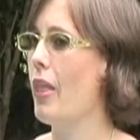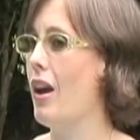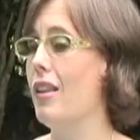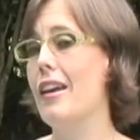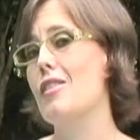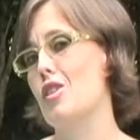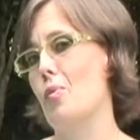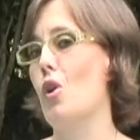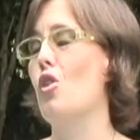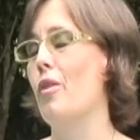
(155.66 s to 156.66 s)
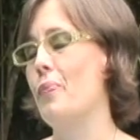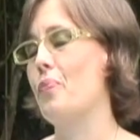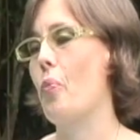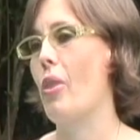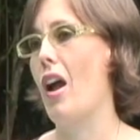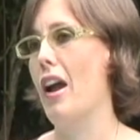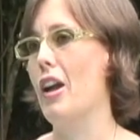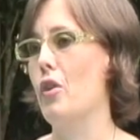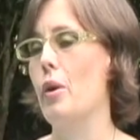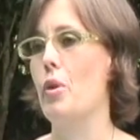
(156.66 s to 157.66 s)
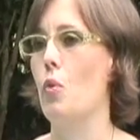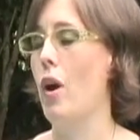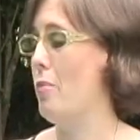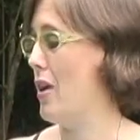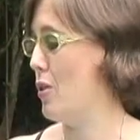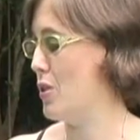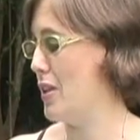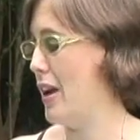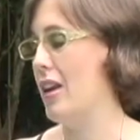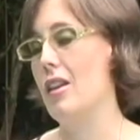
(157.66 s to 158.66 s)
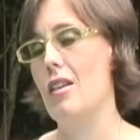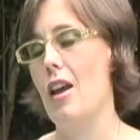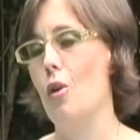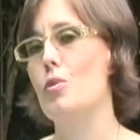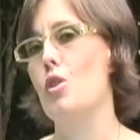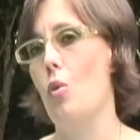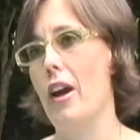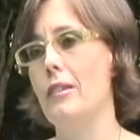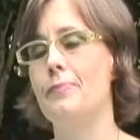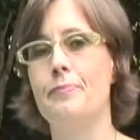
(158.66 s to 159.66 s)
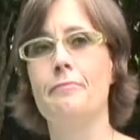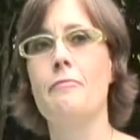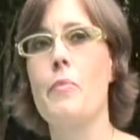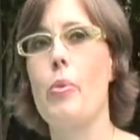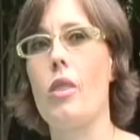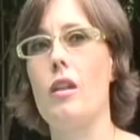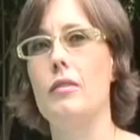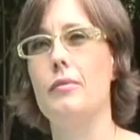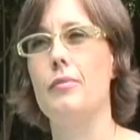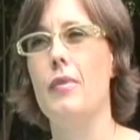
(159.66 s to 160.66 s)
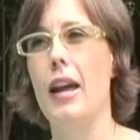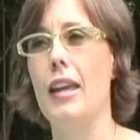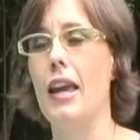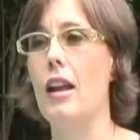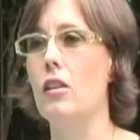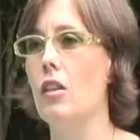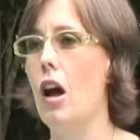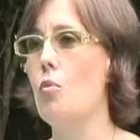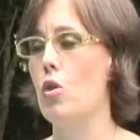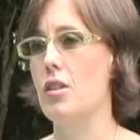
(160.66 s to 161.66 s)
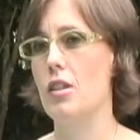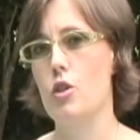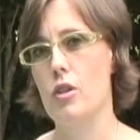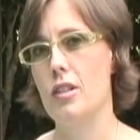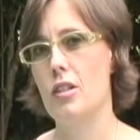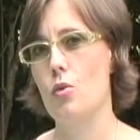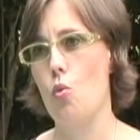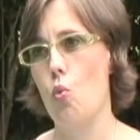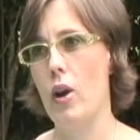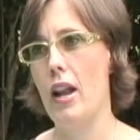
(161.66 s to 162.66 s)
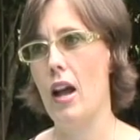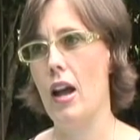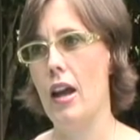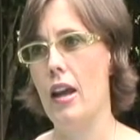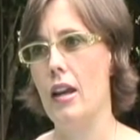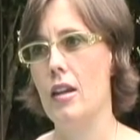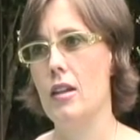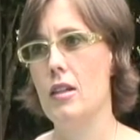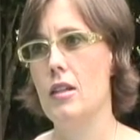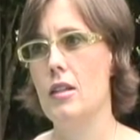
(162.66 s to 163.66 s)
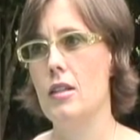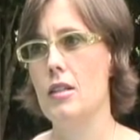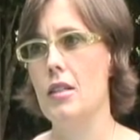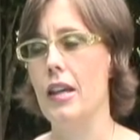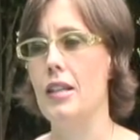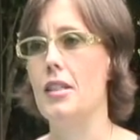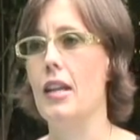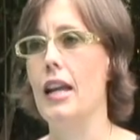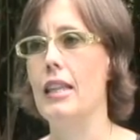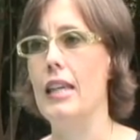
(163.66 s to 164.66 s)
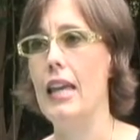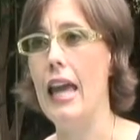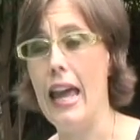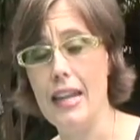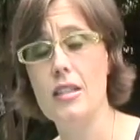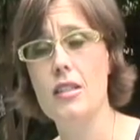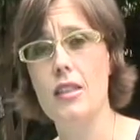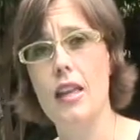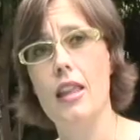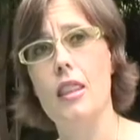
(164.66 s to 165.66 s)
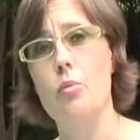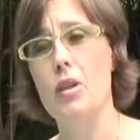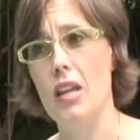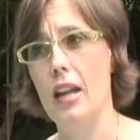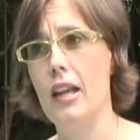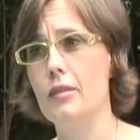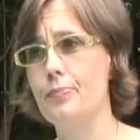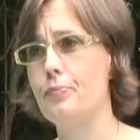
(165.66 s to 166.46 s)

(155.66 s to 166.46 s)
I like the sparkle. I agree with the winemakers that it helps the wine. I get a lot more citrus when I taste it at the end than the beginning.